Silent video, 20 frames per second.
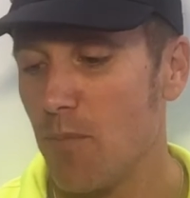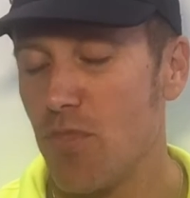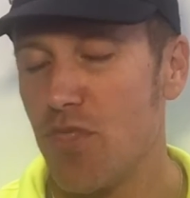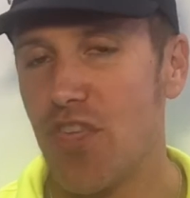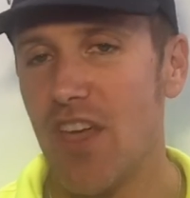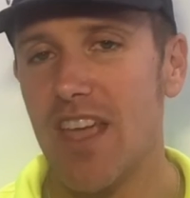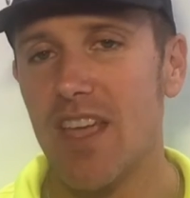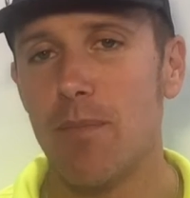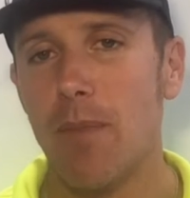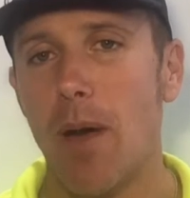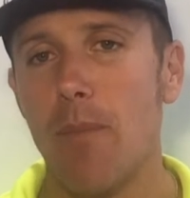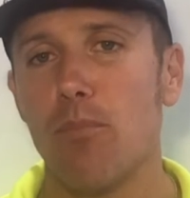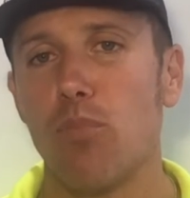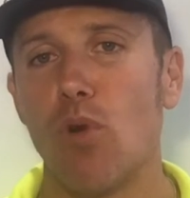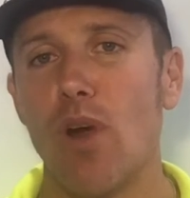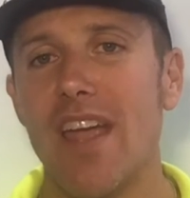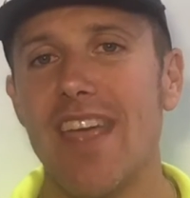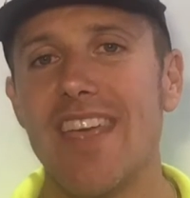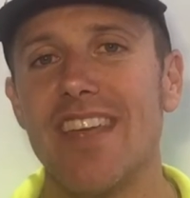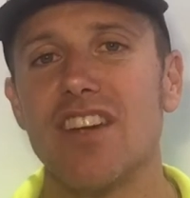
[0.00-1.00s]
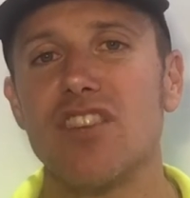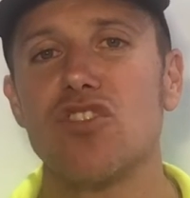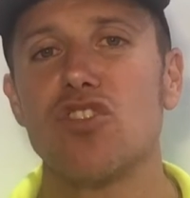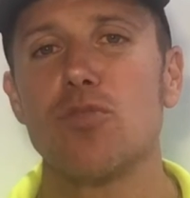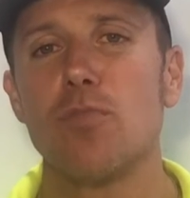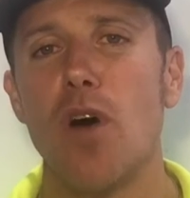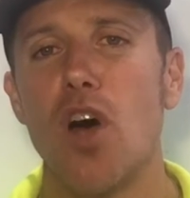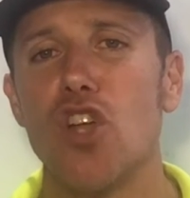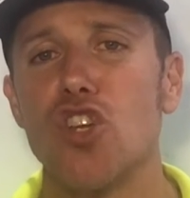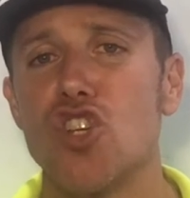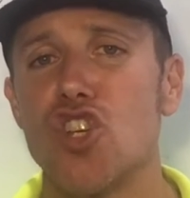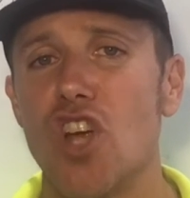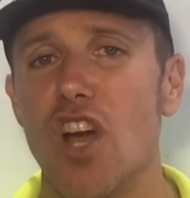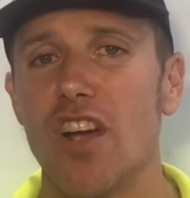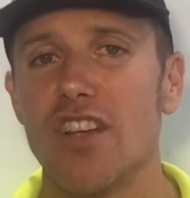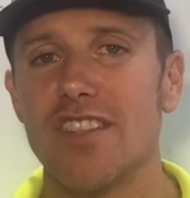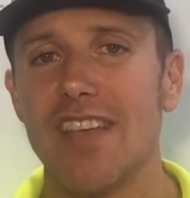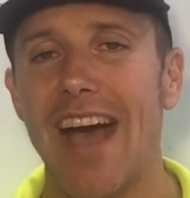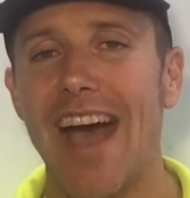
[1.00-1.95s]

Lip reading: Think about breaking it into small chunks.